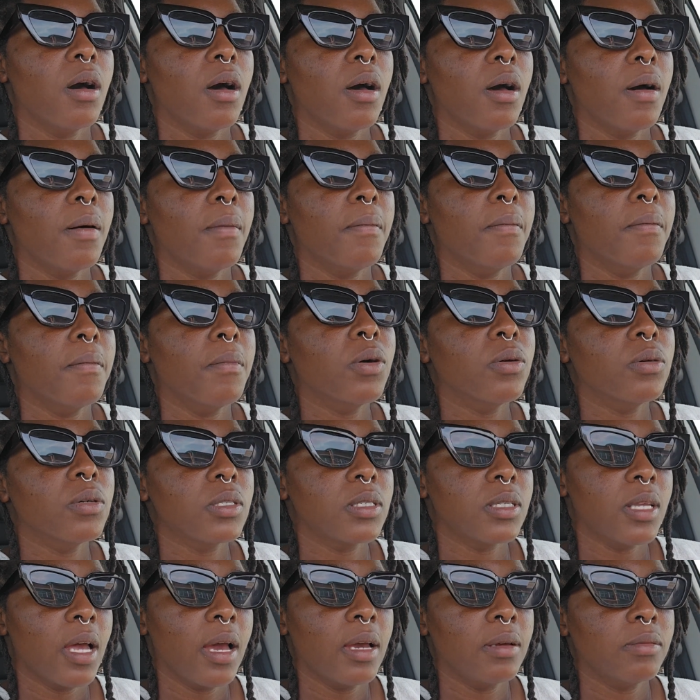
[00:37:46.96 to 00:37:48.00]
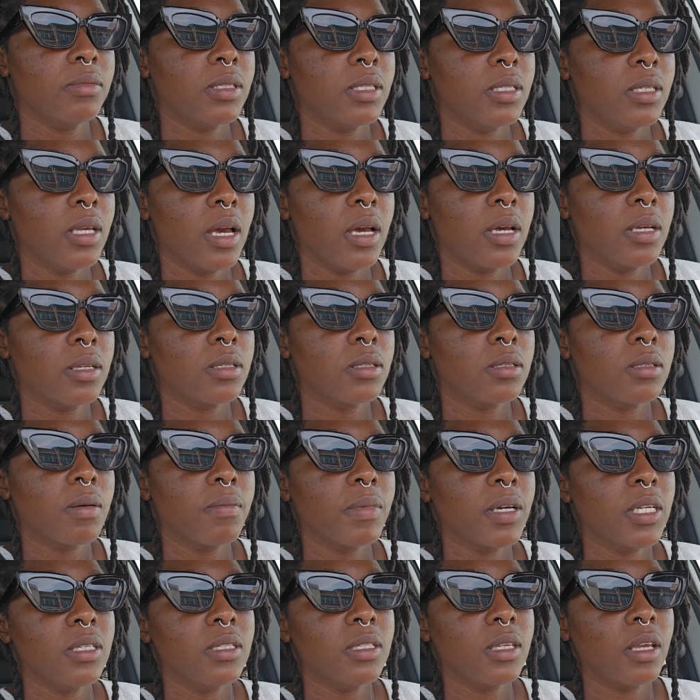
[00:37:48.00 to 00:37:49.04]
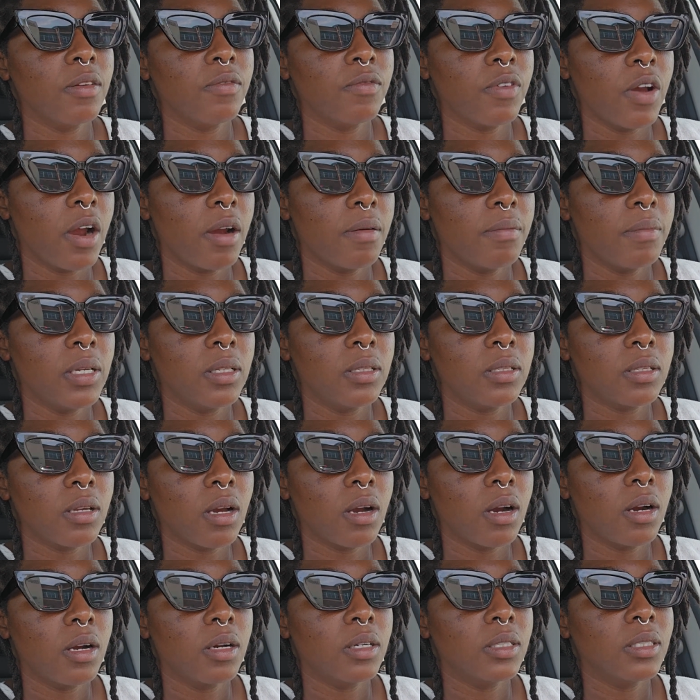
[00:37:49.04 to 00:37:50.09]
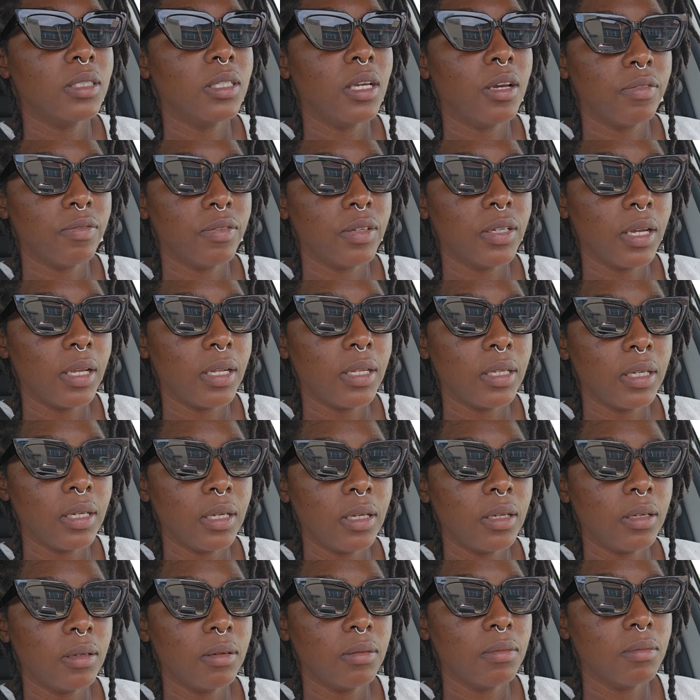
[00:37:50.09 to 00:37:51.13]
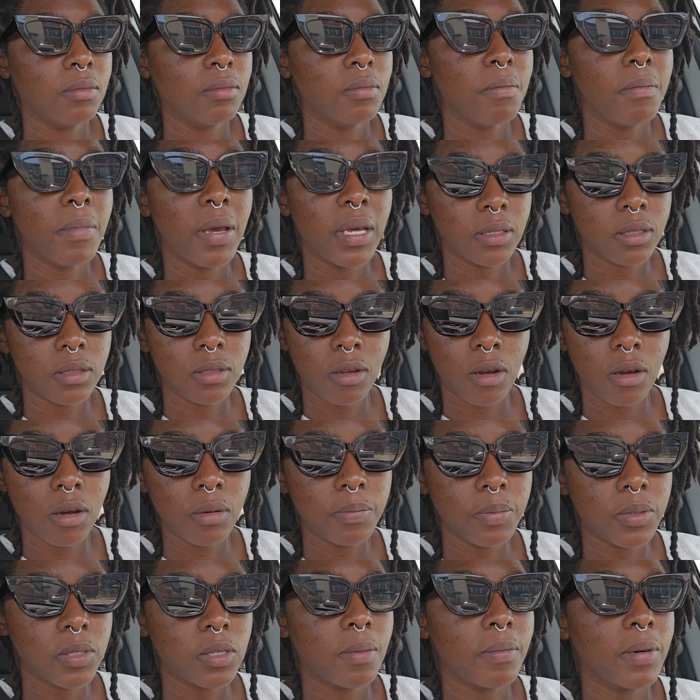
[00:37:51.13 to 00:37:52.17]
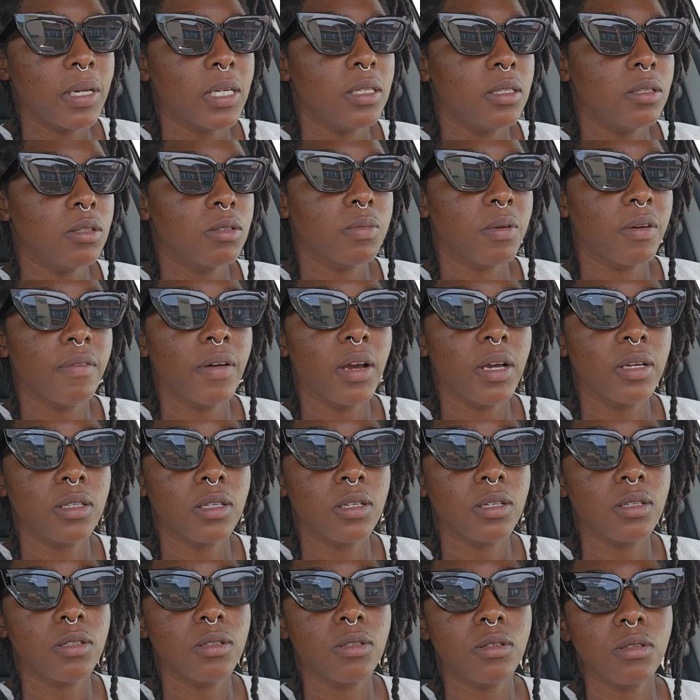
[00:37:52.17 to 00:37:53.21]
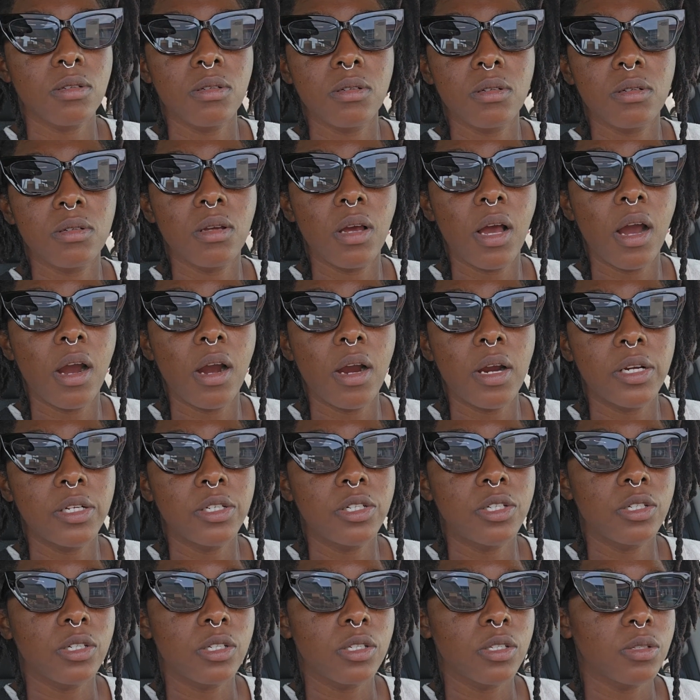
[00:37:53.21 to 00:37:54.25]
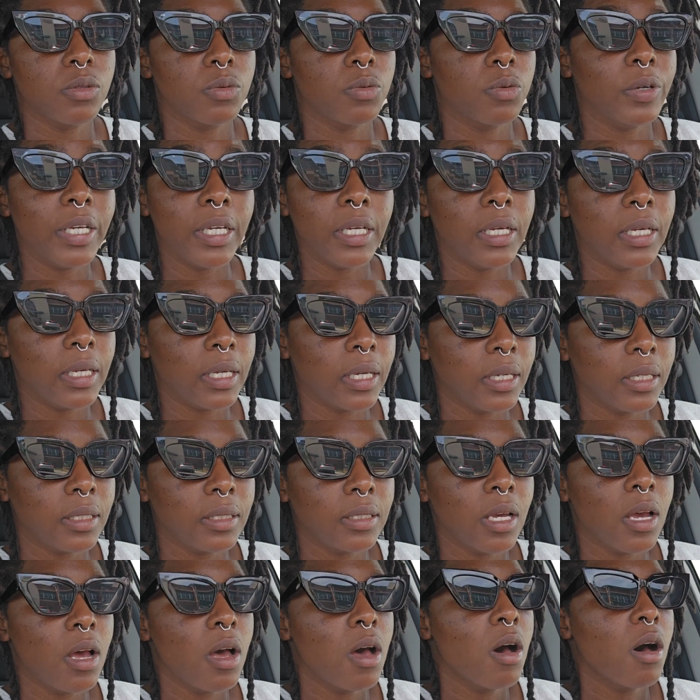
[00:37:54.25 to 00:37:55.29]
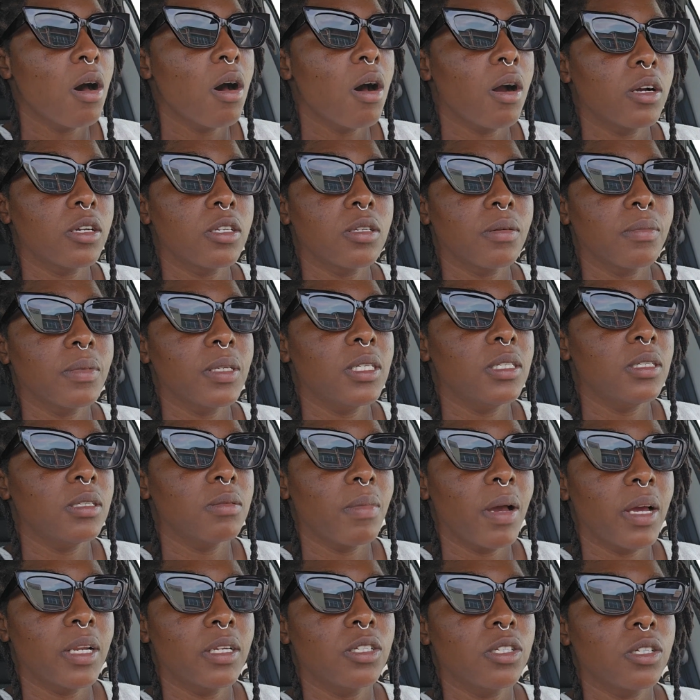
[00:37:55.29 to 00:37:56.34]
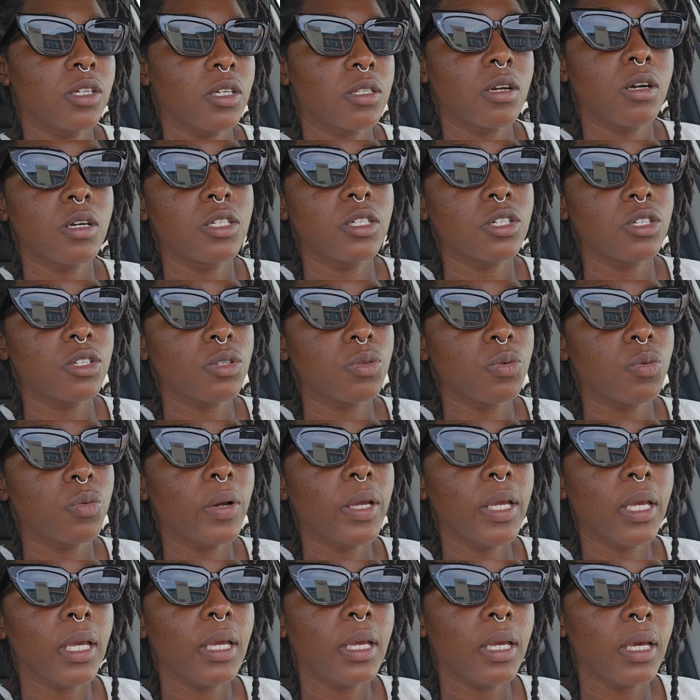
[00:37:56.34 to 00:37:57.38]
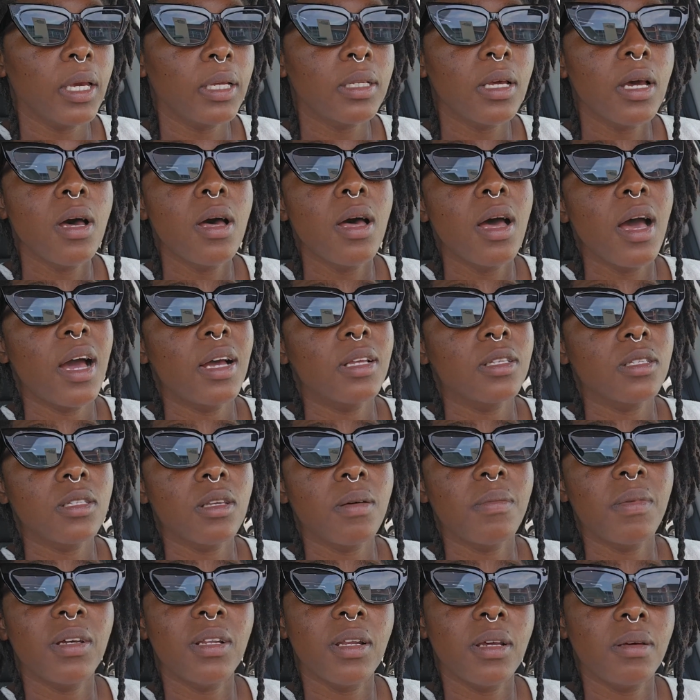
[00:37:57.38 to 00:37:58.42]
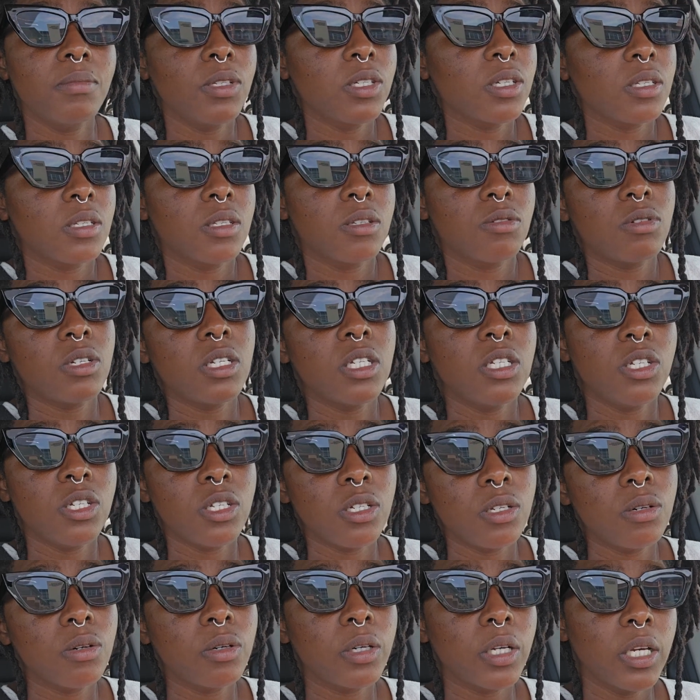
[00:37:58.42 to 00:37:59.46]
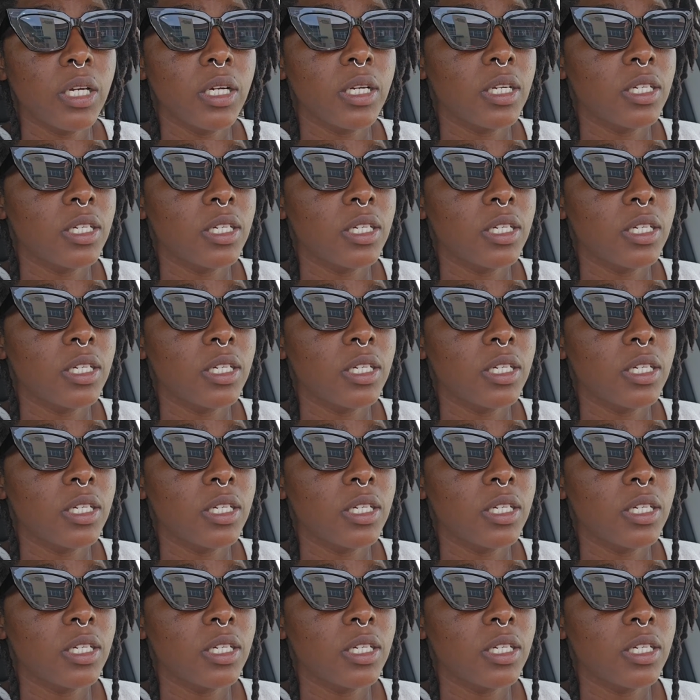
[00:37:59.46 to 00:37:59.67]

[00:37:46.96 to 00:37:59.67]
Most times, yes, some of these environments are definitely messed up. Some of these supervisors are just winging it, or some of these managers are just winging it, and some of them just legit don't care.